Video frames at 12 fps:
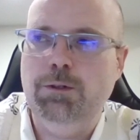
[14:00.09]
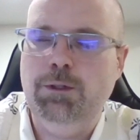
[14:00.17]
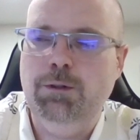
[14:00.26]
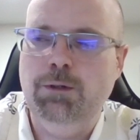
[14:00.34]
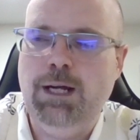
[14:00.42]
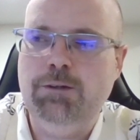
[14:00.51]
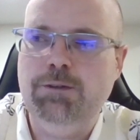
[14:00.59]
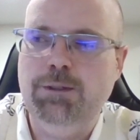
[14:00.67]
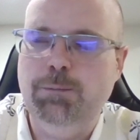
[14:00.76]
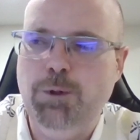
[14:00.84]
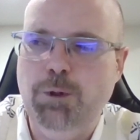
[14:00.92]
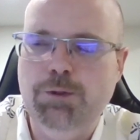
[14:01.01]
you're
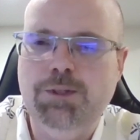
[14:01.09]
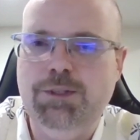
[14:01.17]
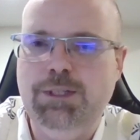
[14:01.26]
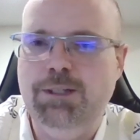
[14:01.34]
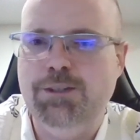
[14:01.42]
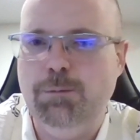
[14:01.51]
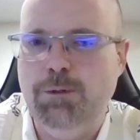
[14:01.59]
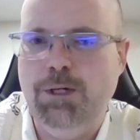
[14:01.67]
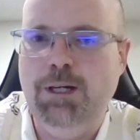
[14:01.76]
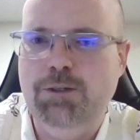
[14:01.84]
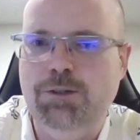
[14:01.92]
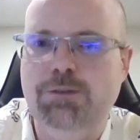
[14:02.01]
actually processing it
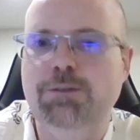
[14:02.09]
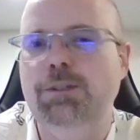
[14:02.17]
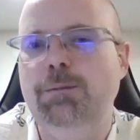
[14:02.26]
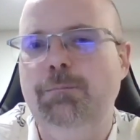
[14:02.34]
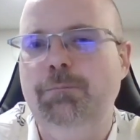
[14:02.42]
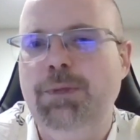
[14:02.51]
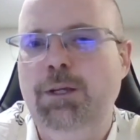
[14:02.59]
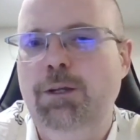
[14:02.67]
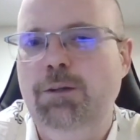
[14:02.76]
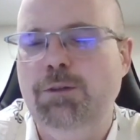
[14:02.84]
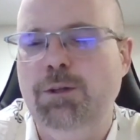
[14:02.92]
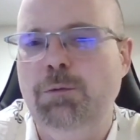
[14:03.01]
subconsciously.
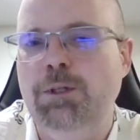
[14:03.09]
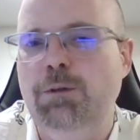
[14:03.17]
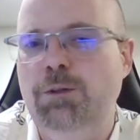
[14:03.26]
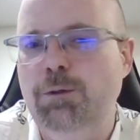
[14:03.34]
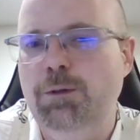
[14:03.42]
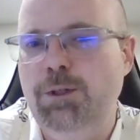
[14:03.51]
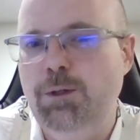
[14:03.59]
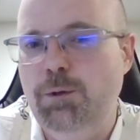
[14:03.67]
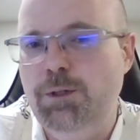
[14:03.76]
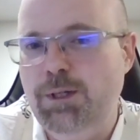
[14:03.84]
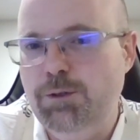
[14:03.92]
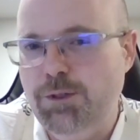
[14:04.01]
So that when you do and you go
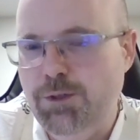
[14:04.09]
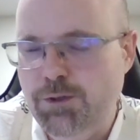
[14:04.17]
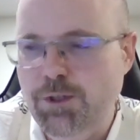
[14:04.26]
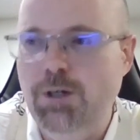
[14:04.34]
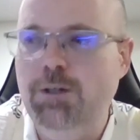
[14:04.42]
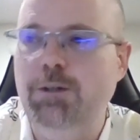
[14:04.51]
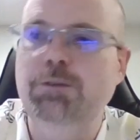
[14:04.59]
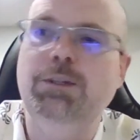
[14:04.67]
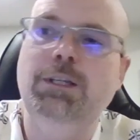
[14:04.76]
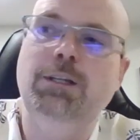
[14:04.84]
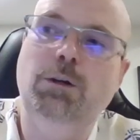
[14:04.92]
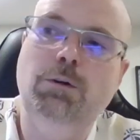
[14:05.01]
and you actually start, you're
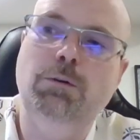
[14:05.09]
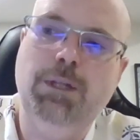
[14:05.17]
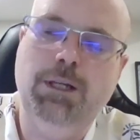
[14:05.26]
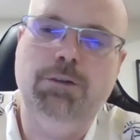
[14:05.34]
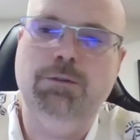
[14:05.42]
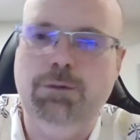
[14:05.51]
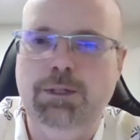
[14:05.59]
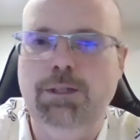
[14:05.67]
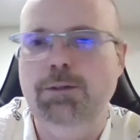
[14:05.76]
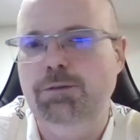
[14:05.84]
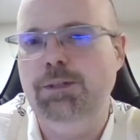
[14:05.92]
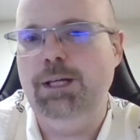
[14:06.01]
saying, "Oh yes, okay,
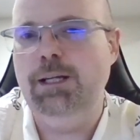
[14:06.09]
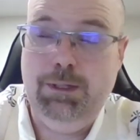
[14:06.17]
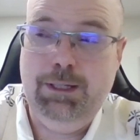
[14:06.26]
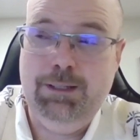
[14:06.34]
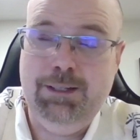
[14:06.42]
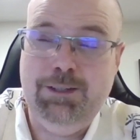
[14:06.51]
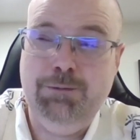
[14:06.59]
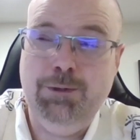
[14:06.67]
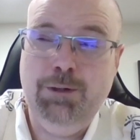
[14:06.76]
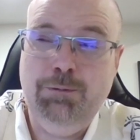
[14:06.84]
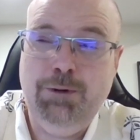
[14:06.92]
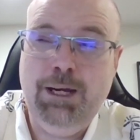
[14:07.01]
there's that." It, it's a
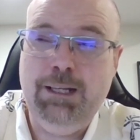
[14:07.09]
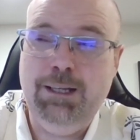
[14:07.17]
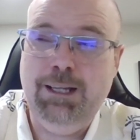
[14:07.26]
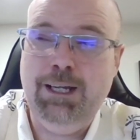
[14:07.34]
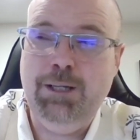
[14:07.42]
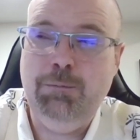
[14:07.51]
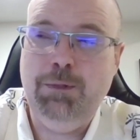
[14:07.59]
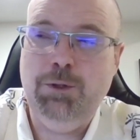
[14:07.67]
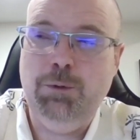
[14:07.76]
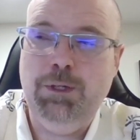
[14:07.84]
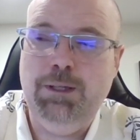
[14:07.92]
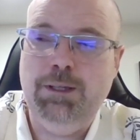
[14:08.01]
very fine line
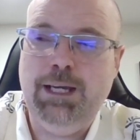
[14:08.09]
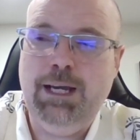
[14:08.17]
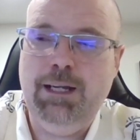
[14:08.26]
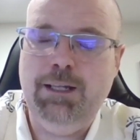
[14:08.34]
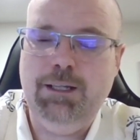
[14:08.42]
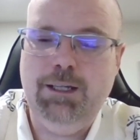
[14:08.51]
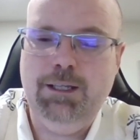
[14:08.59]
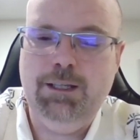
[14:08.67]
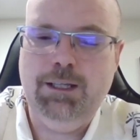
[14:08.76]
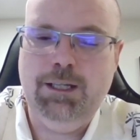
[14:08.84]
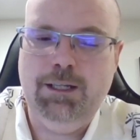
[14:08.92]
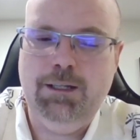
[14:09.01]
between that
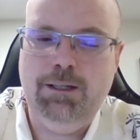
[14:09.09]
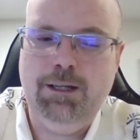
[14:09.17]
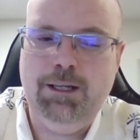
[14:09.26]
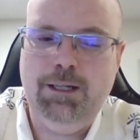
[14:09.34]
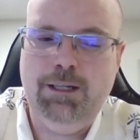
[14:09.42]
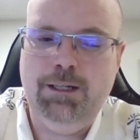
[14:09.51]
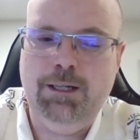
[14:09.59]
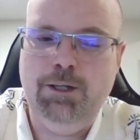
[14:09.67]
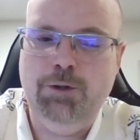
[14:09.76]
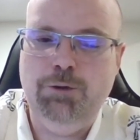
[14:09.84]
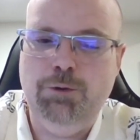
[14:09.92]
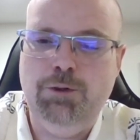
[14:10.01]
and then I, I
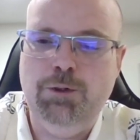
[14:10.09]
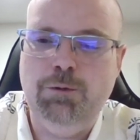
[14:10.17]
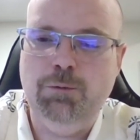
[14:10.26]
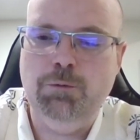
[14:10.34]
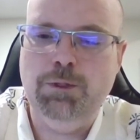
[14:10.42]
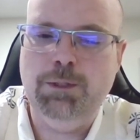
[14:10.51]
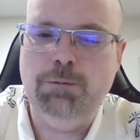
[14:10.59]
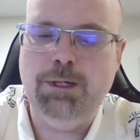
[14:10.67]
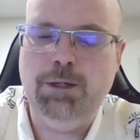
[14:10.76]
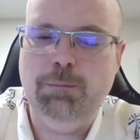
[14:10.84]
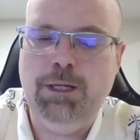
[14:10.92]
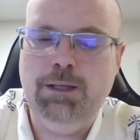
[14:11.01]
also don't really
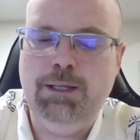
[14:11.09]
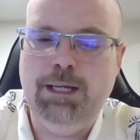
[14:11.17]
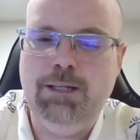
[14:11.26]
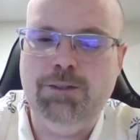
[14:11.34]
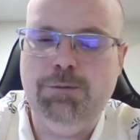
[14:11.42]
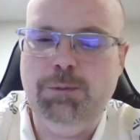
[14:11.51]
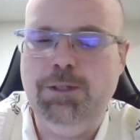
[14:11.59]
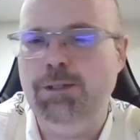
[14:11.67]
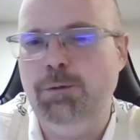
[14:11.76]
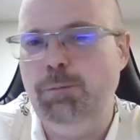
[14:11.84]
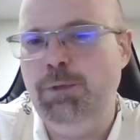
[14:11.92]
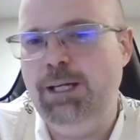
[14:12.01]
recommend that just because
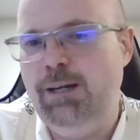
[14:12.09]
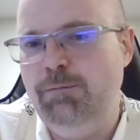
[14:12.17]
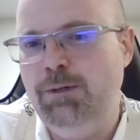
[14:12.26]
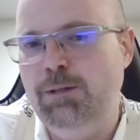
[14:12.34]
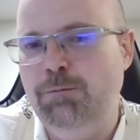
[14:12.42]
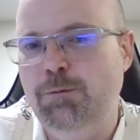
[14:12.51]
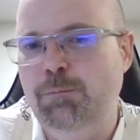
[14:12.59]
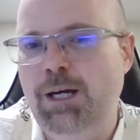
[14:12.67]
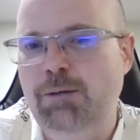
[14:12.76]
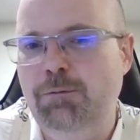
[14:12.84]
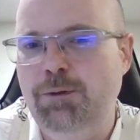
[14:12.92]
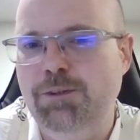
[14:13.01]
I'm a big advocate for
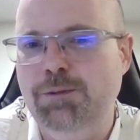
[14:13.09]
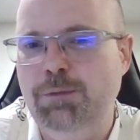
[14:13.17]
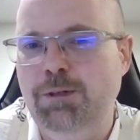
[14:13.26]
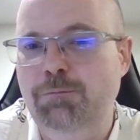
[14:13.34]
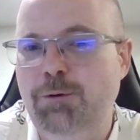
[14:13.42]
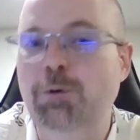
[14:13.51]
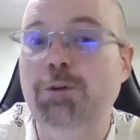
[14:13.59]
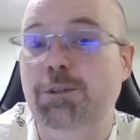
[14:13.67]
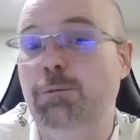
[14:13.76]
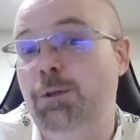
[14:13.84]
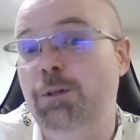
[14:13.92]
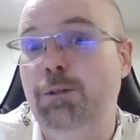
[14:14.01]
mindfulness and being
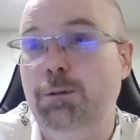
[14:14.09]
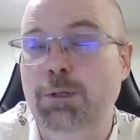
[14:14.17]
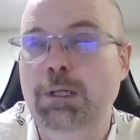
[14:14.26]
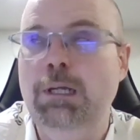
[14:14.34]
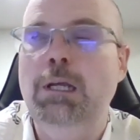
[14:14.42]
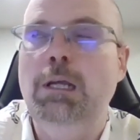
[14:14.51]
focused on what you're doing